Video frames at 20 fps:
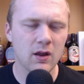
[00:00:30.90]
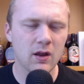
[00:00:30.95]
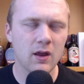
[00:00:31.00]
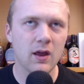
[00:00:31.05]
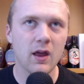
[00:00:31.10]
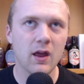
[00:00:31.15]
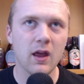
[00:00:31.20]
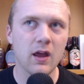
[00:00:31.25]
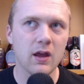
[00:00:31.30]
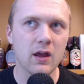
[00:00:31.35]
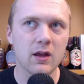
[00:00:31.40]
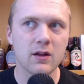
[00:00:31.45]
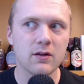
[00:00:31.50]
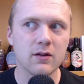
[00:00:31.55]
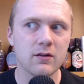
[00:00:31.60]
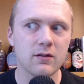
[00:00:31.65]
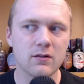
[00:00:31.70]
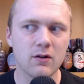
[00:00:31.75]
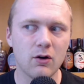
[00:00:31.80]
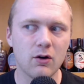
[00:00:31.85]

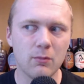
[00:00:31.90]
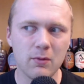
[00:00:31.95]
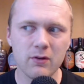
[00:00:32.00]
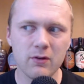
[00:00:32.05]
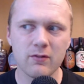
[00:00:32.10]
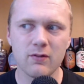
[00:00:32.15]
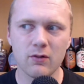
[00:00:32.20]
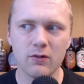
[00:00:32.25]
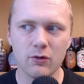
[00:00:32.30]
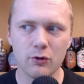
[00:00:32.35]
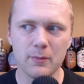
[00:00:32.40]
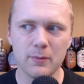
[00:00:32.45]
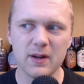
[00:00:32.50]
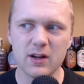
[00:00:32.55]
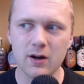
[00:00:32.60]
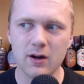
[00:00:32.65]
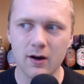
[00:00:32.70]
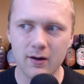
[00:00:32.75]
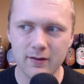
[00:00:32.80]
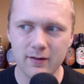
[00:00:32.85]
and almost a little bit
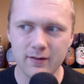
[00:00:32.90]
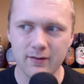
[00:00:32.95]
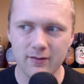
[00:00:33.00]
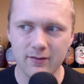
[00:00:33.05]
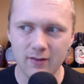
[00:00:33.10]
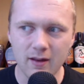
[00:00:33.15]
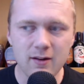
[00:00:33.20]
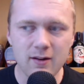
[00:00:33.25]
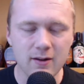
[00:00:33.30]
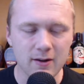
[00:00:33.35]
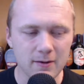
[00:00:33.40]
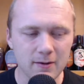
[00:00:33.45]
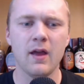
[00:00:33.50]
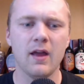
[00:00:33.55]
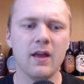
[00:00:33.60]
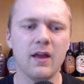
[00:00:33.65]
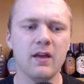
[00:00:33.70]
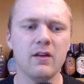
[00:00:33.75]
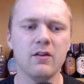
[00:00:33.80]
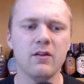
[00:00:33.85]
condescending
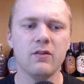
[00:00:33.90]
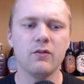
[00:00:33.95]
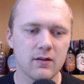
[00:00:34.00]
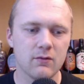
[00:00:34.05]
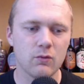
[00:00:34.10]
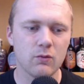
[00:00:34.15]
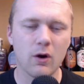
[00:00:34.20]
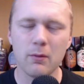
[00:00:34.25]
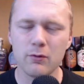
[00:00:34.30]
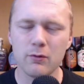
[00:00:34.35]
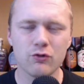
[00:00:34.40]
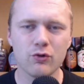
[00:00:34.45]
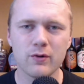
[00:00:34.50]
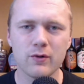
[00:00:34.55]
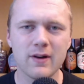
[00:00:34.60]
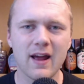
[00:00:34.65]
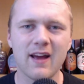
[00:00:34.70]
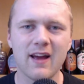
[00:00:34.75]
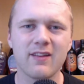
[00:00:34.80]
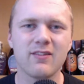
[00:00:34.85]
is Robert
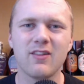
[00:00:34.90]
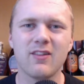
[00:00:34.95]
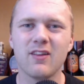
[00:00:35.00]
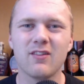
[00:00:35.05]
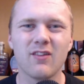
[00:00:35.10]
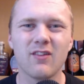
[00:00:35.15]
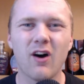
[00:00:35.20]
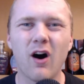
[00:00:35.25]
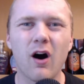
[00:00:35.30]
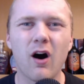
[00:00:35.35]
Jordan has this